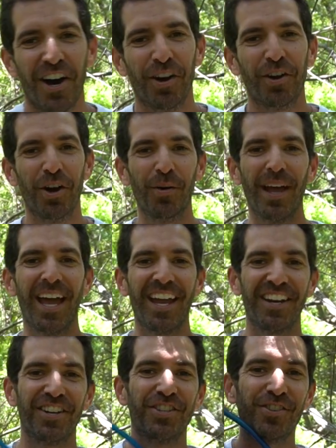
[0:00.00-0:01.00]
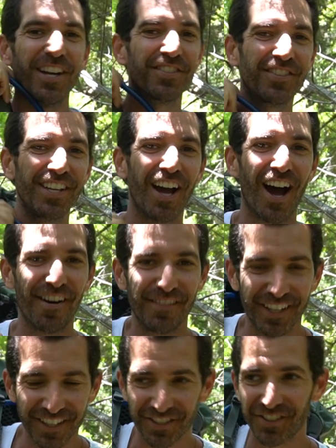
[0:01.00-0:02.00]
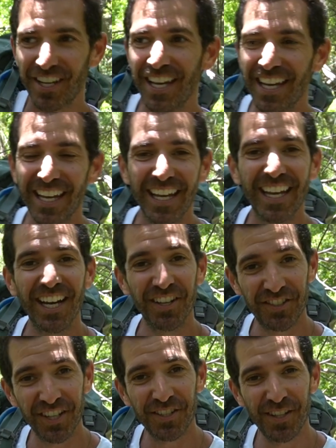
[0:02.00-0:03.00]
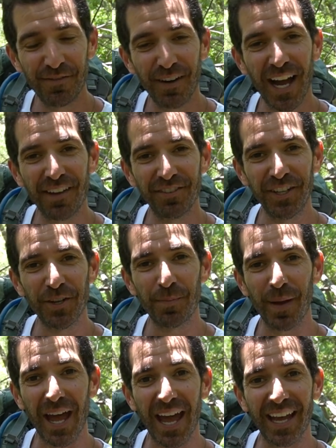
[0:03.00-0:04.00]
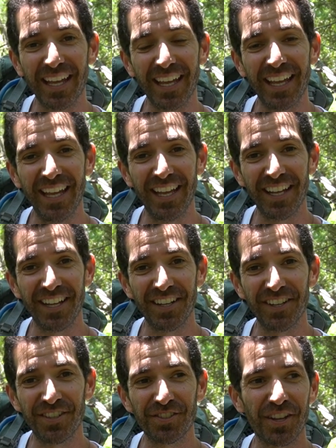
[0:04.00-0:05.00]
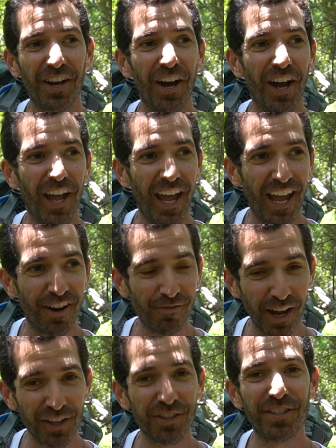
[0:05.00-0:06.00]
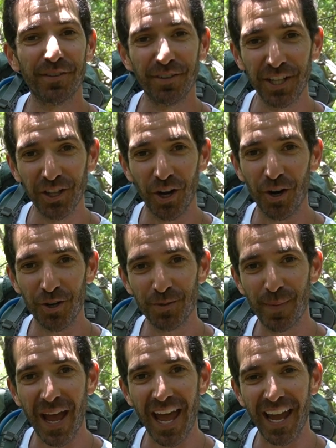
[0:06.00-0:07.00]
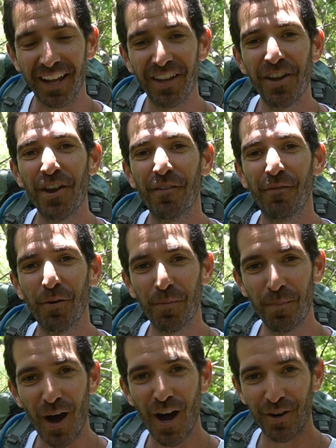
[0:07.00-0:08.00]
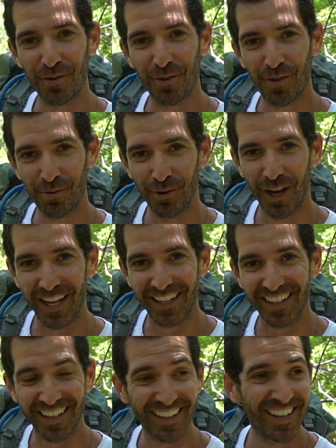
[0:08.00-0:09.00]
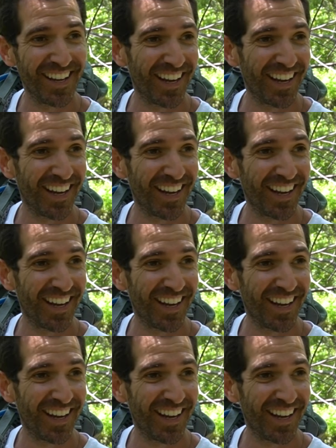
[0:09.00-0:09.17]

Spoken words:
I'll go ahead and address the obvious. A 65 liter pack is a relatively large pack for modern through hiking.